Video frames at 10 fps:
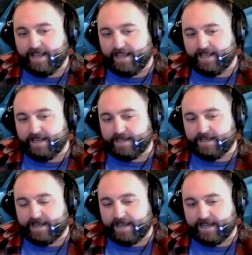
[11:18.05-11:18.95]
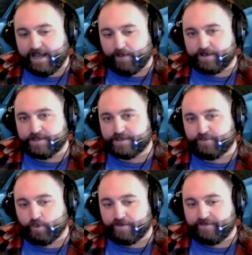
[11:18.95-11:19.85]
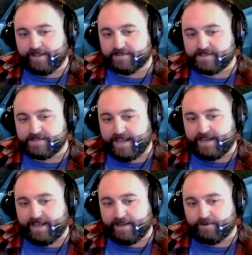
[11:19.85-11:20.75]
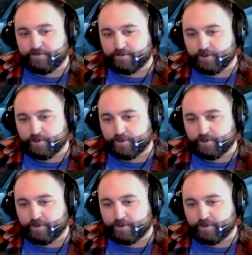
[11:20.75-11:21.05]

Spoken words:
And I went to this Ford event instead and